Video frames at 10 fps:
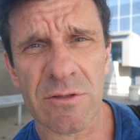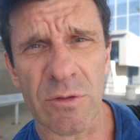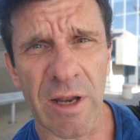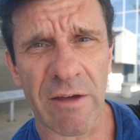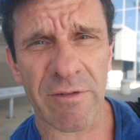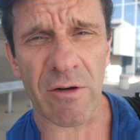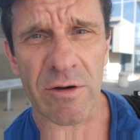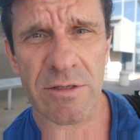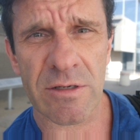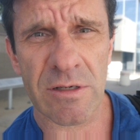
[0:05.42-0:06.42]
two and a half
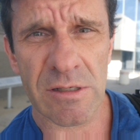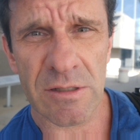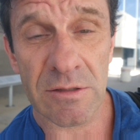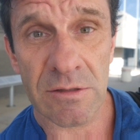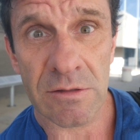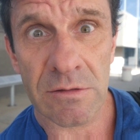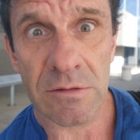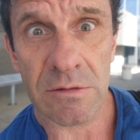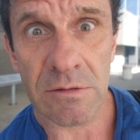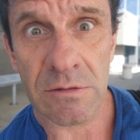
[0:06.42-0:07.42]
hours.
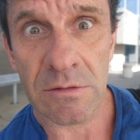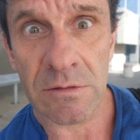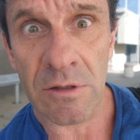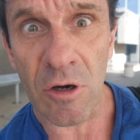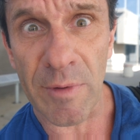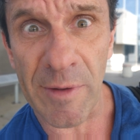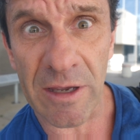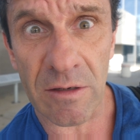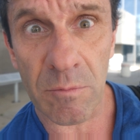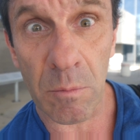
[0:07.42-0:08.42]
Hope I make
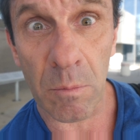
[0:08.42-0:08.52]
it.